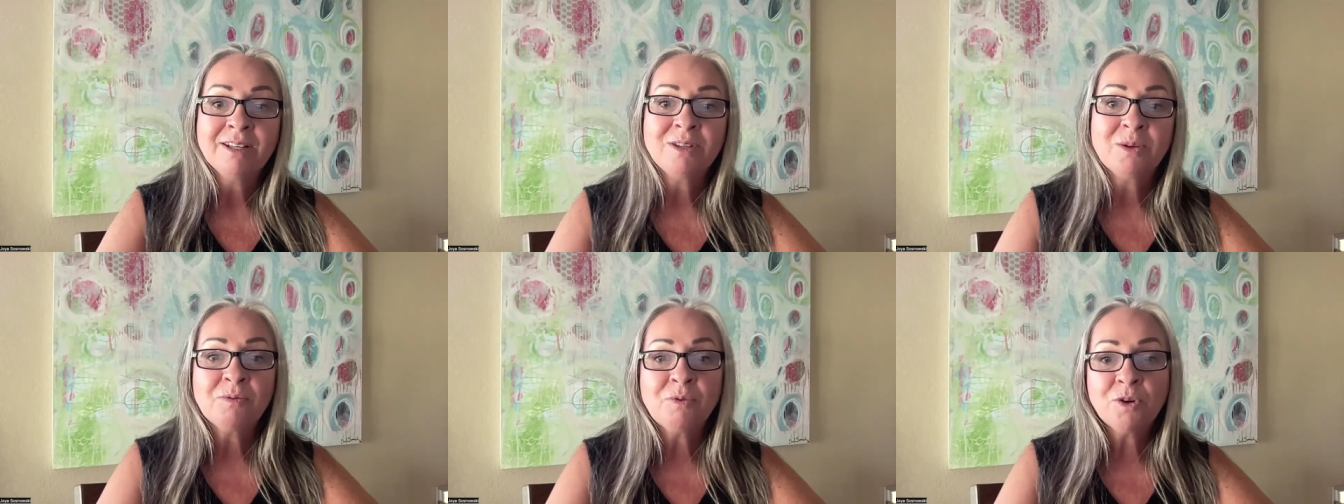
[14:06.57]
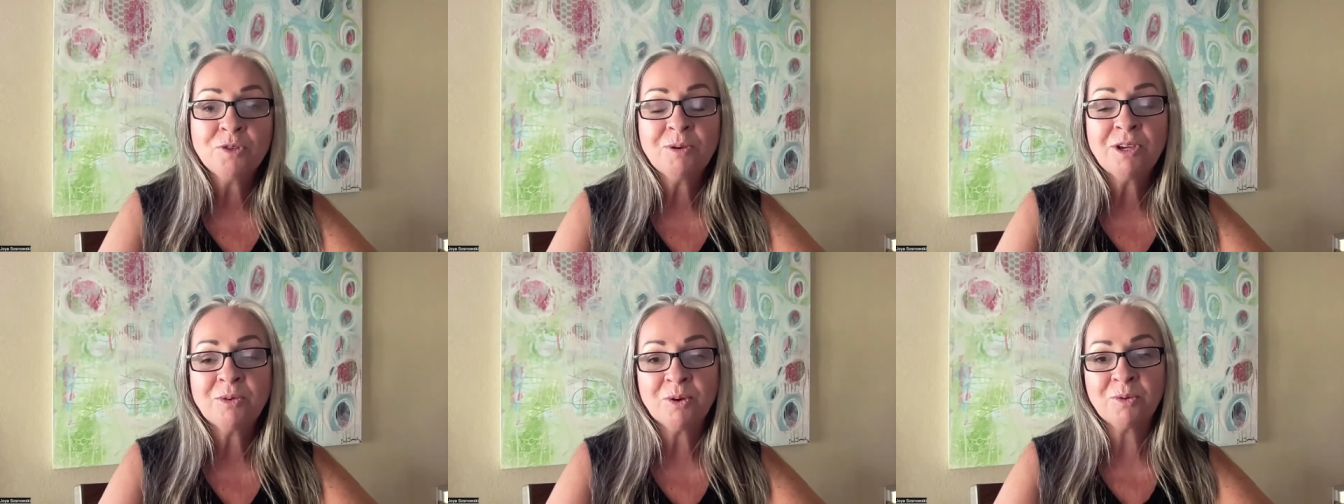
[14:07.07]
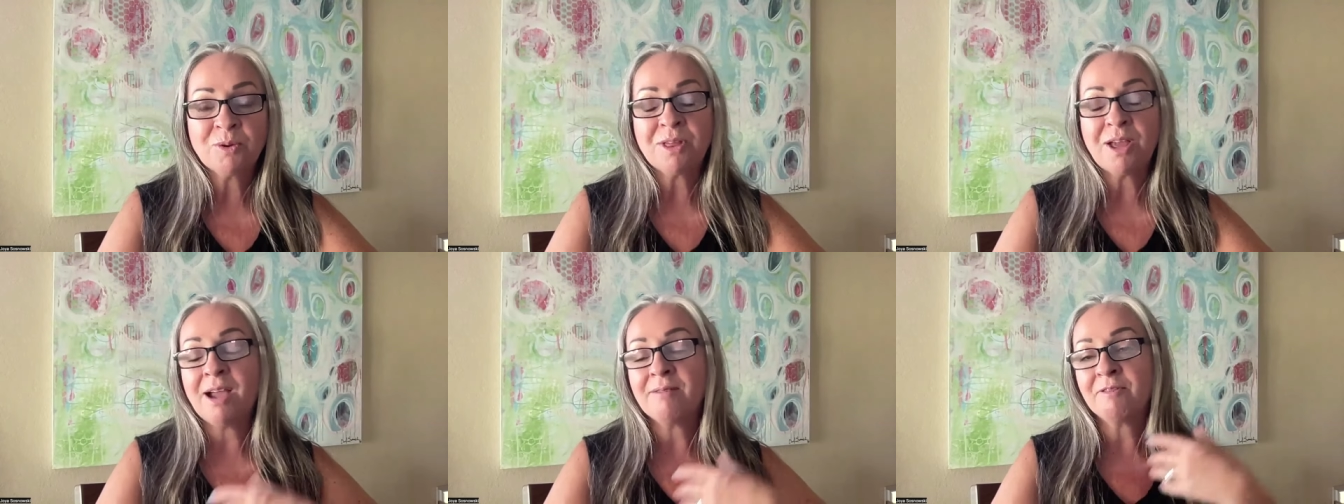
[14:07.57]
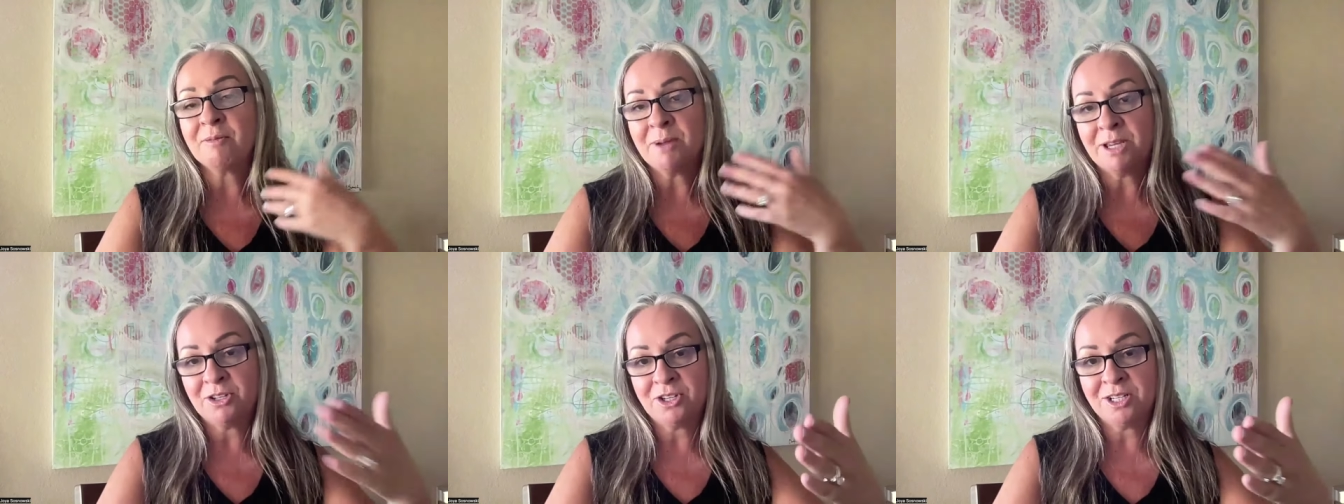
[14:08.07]
So, of course, we can work with
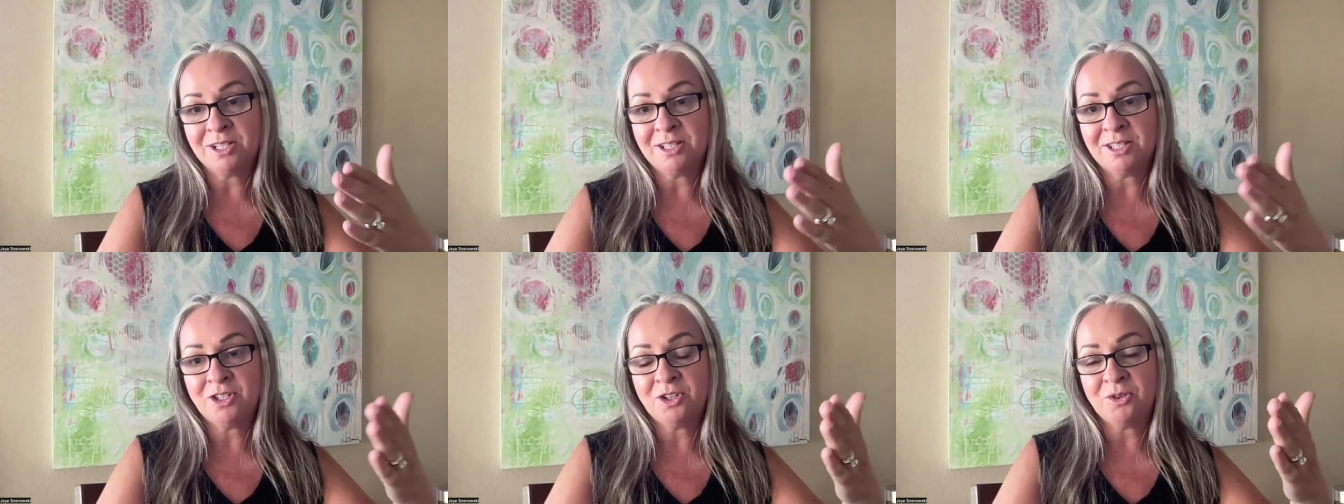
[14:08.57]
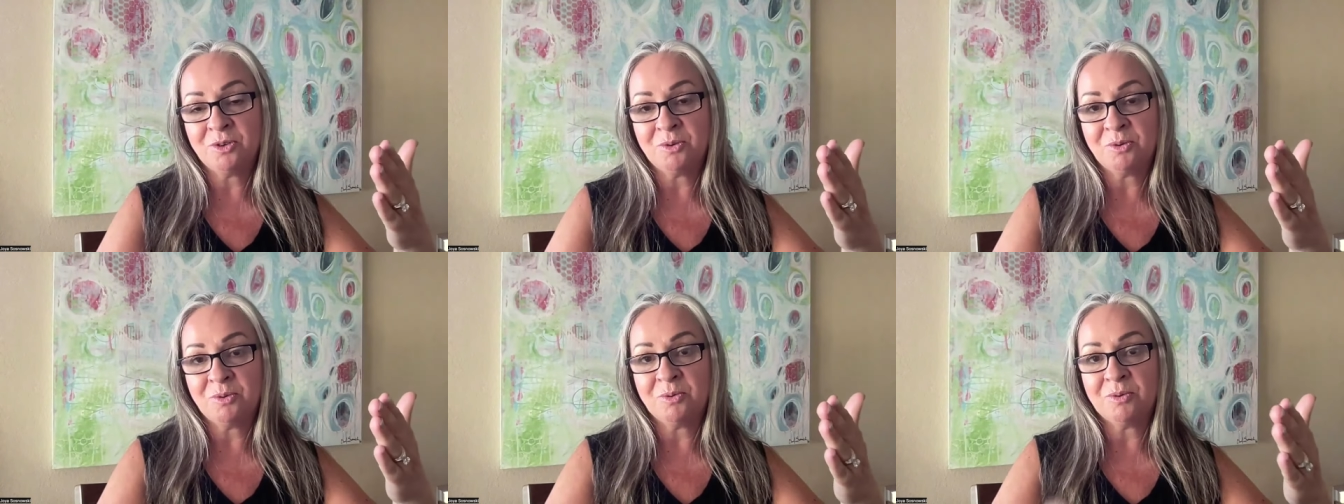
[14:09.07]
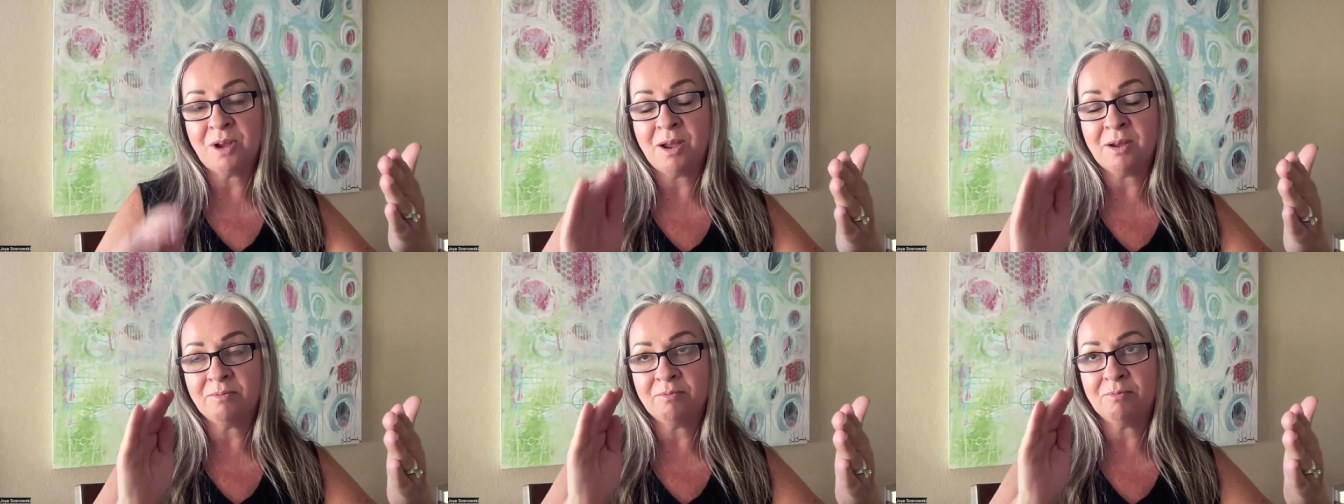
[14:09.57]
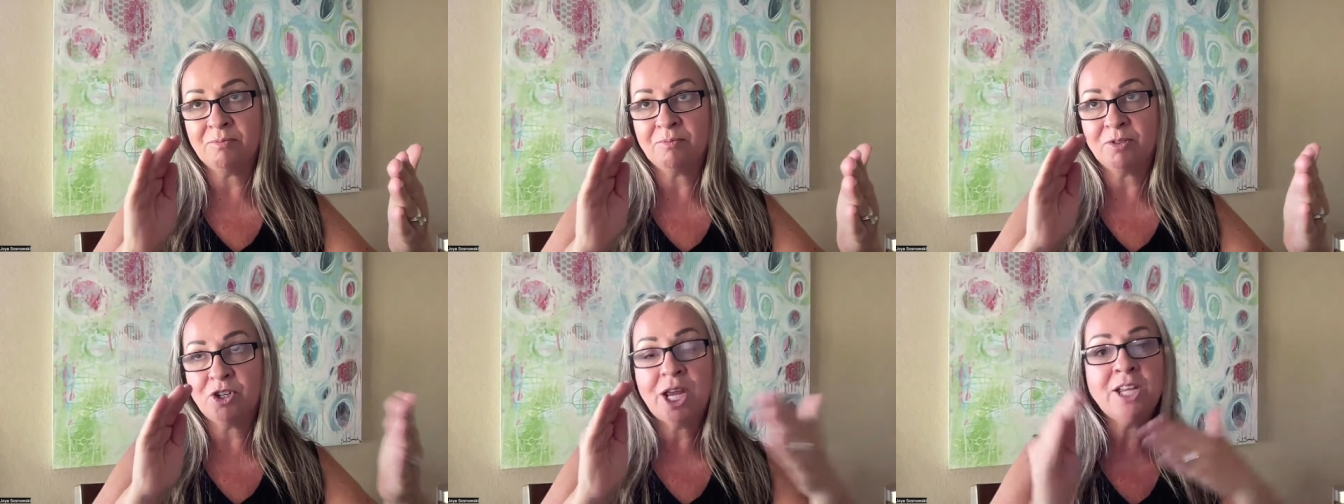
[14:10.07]
affirmations to uh,
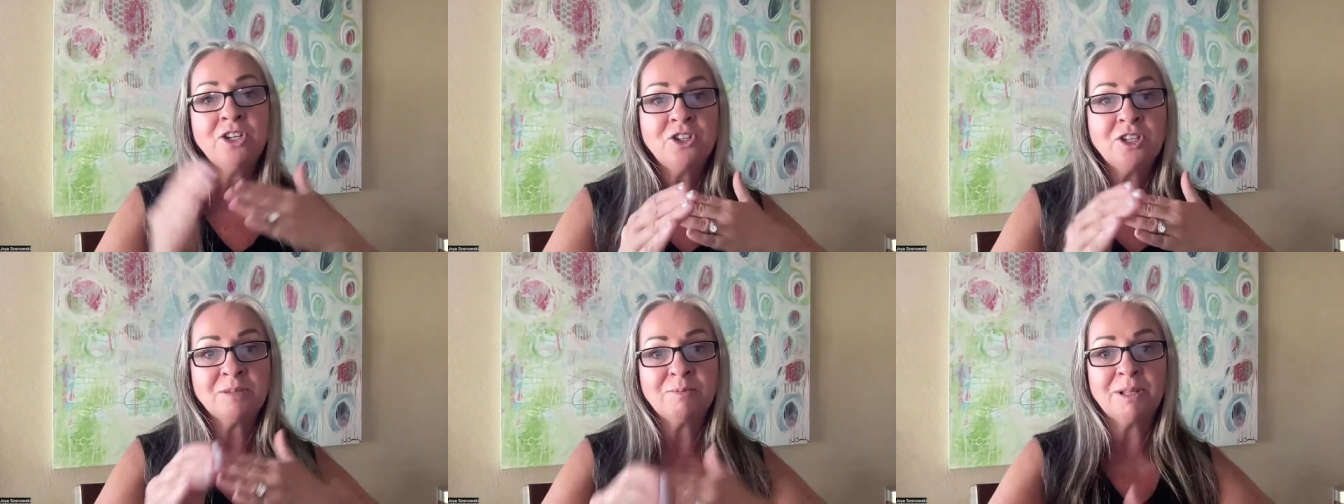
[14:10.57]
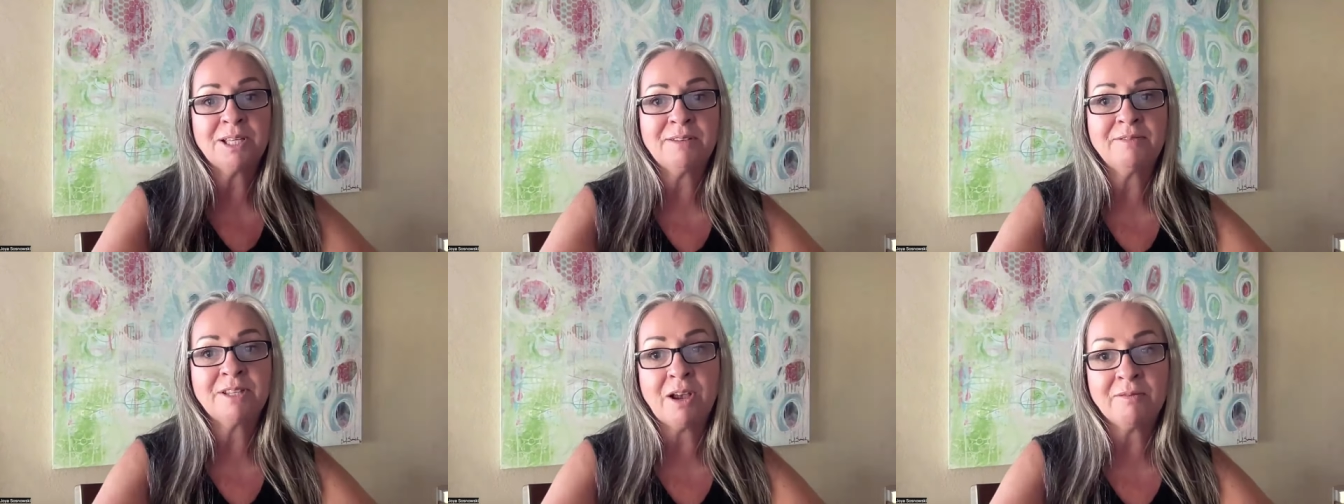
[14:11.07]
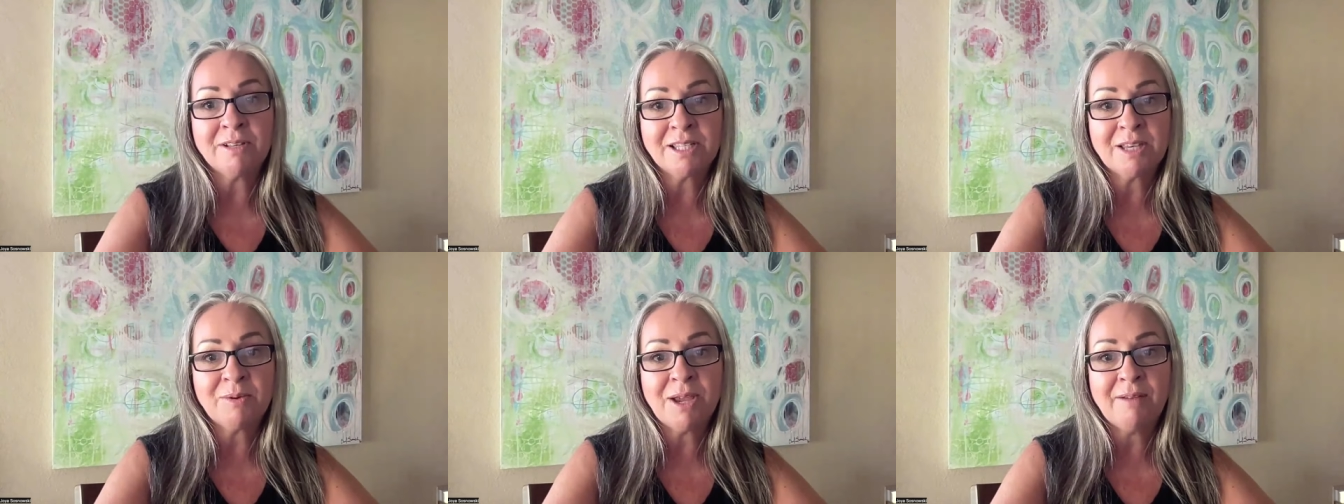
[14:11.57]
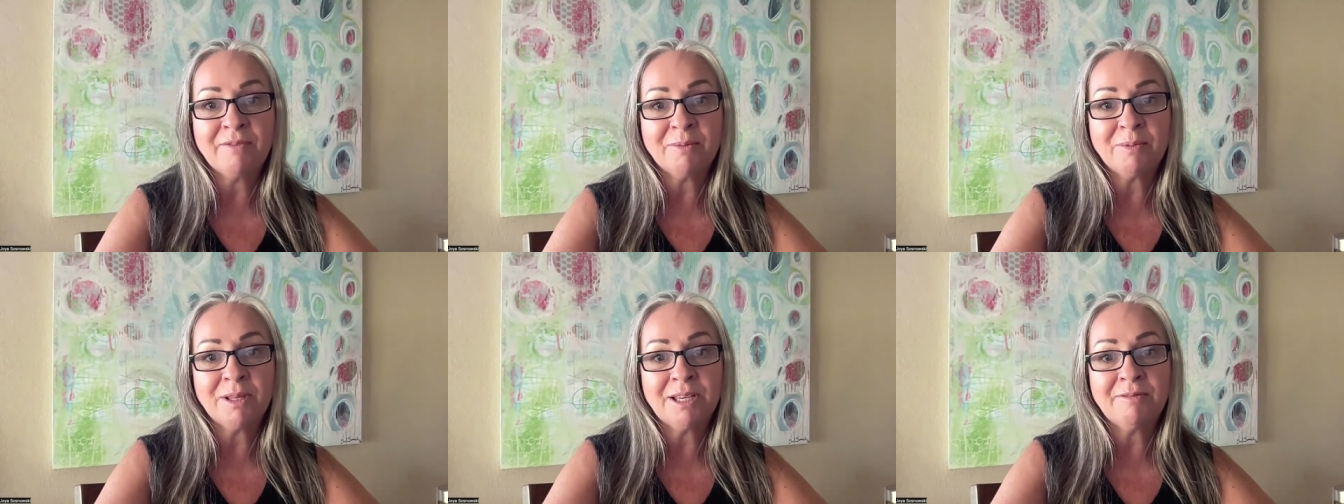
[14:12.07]
change these beliefs. Obviously, we have
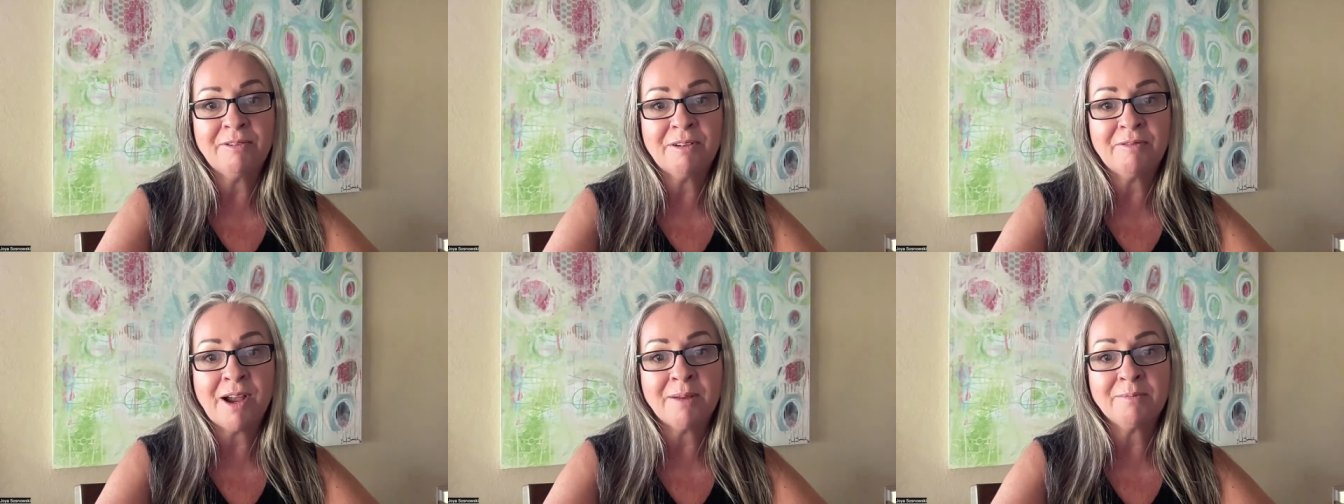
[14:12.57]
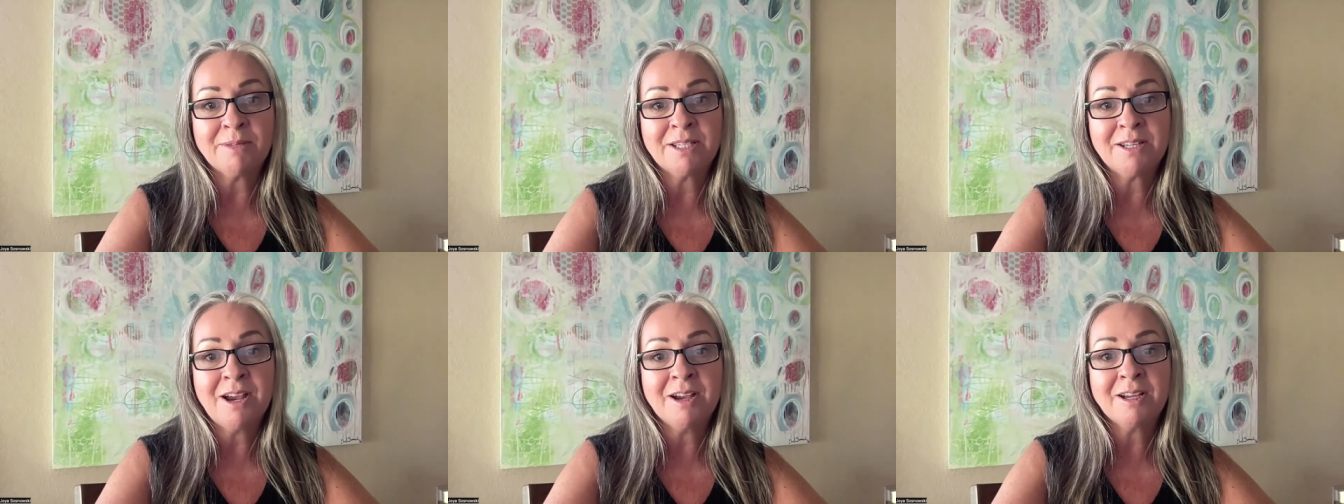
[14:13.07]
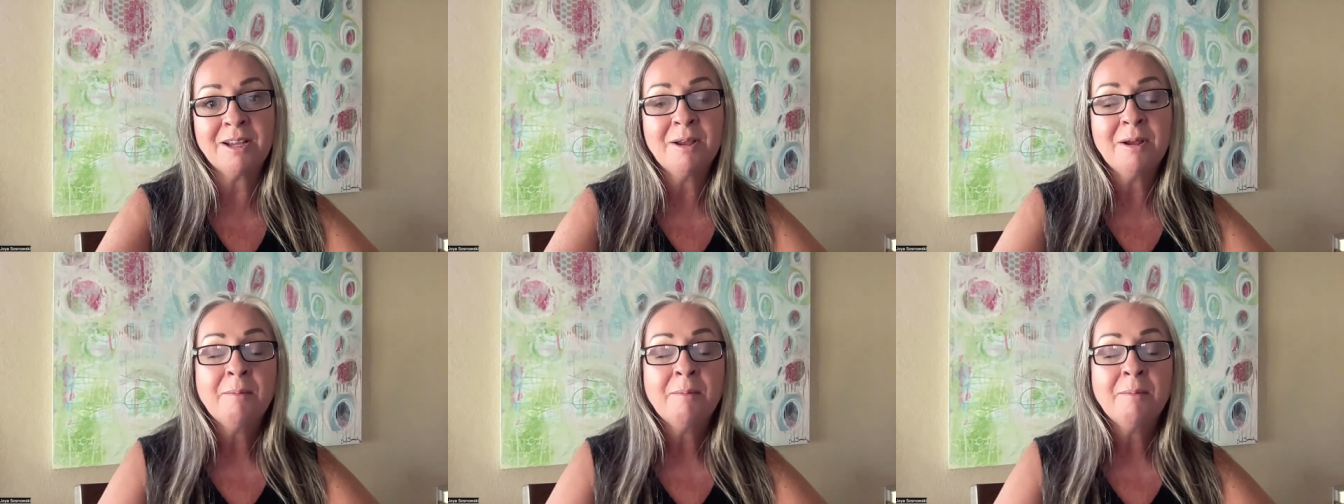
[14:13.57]
the belief of I am stuck.